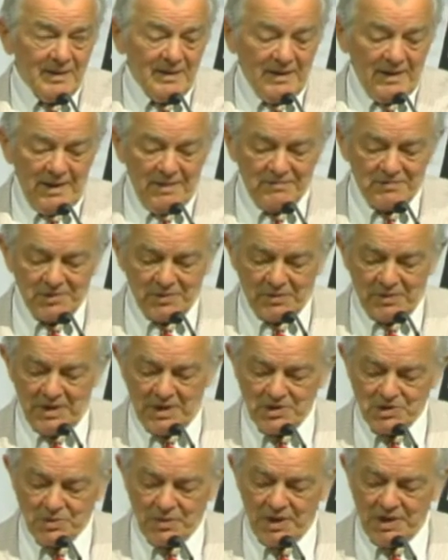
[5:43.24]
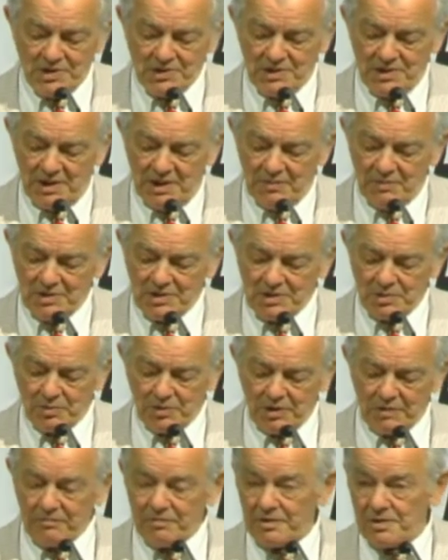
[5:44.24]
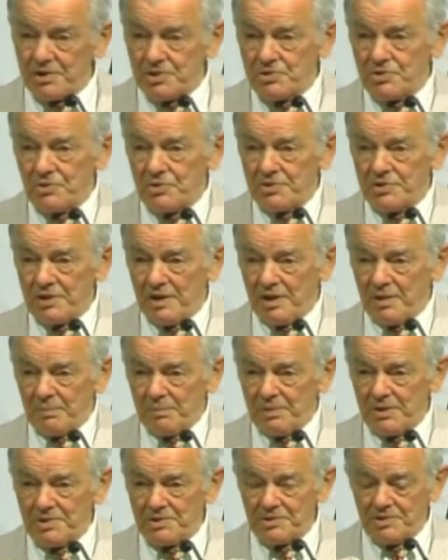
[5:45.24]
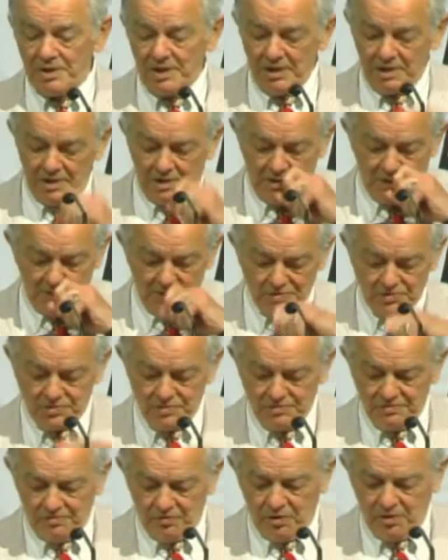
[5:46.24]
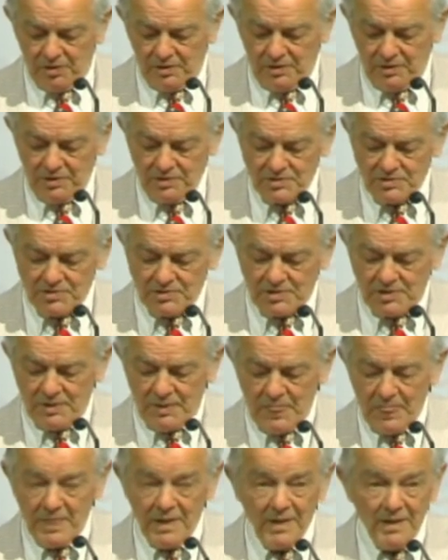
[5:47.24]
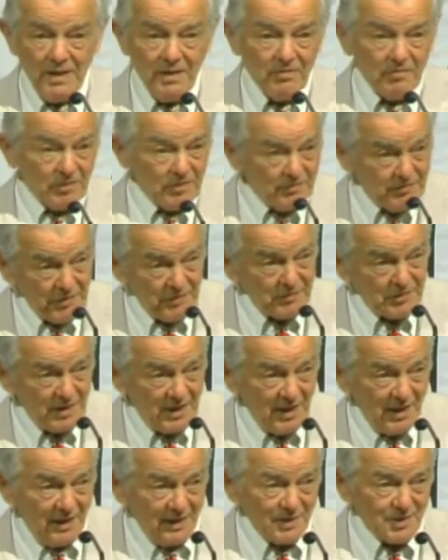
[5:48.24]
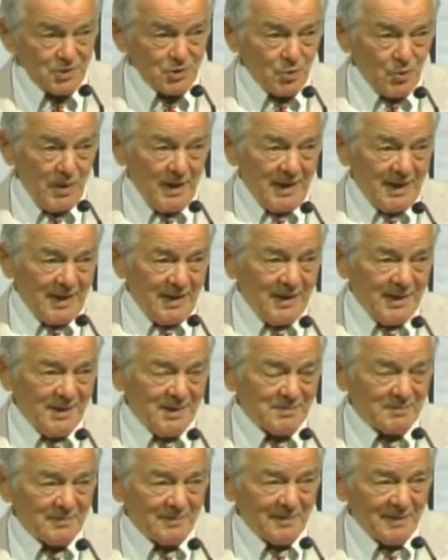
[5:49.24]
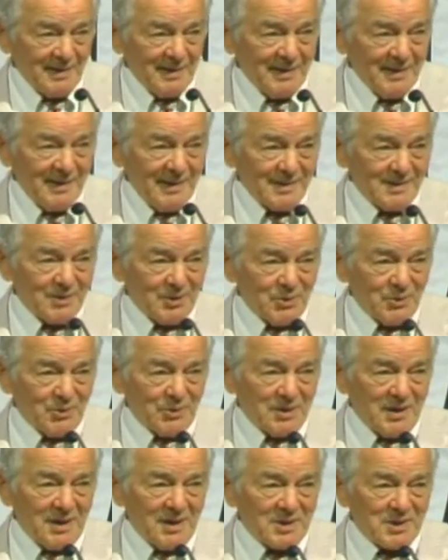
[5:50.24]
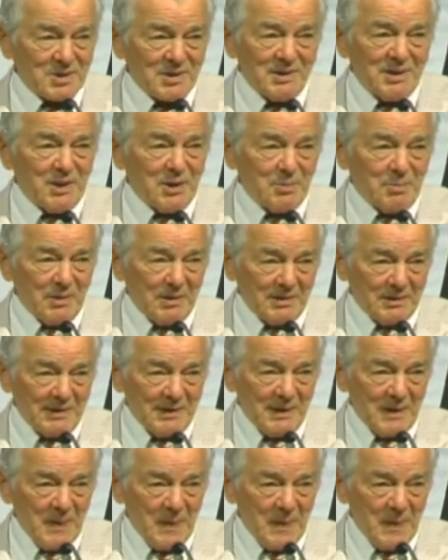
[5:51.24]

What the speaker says: After graduation, I went to work for the Associated Press here in Sioux Falls for $50 a week at the old Argus Leader building.